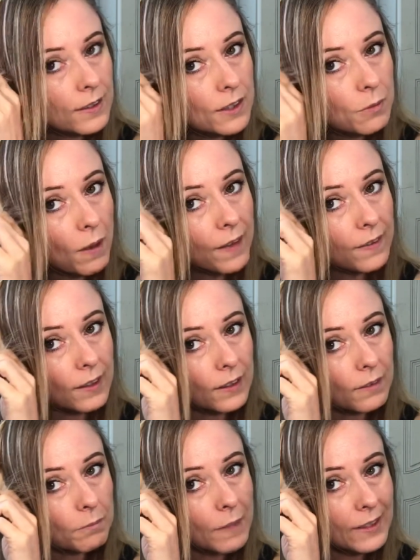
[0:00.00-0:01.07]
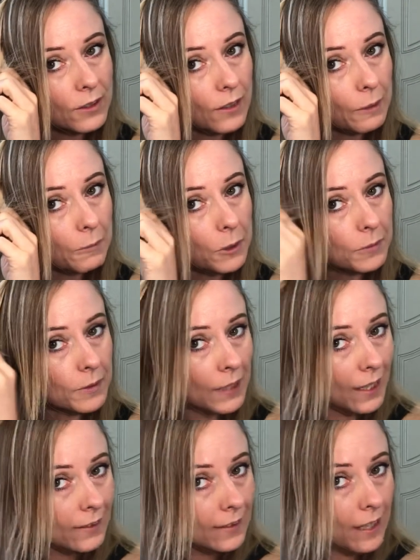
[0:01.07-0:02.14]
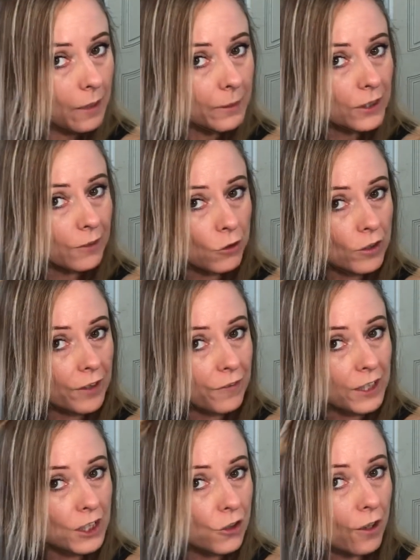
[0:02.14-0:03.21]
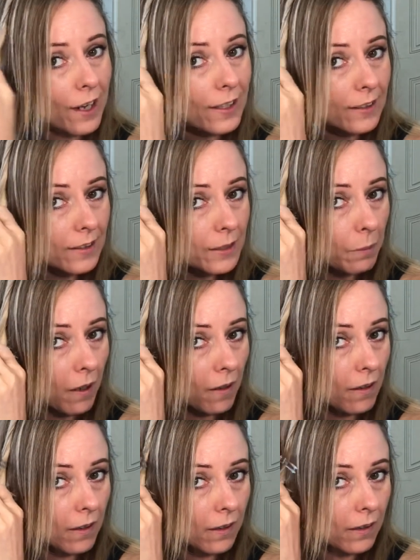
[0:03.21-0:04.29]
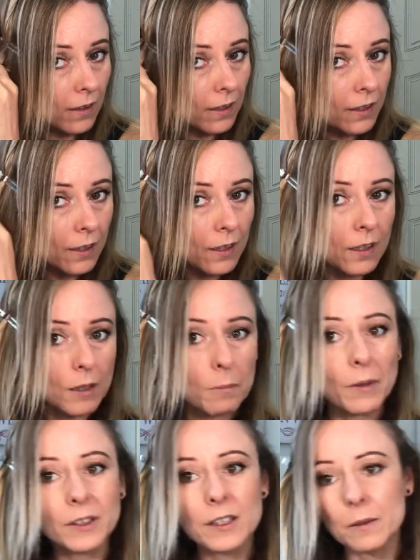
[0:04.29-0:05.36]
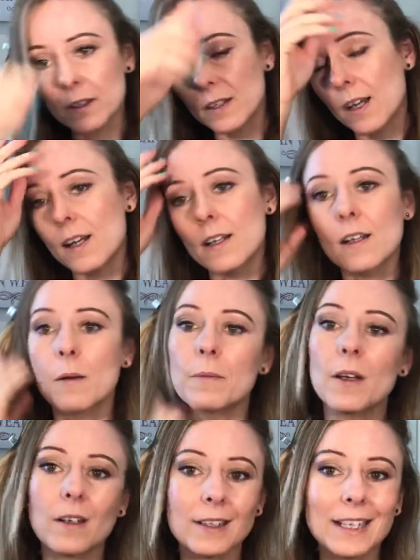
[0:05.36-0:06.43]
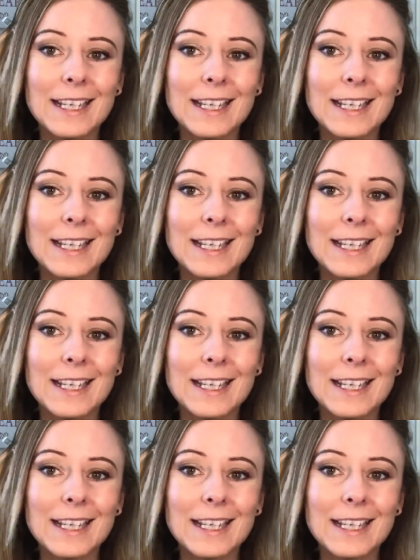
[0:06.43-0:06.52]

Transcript: is where the metal clip comes in handy now, because I've already finished straightening this part. And by doing that, I'm not going to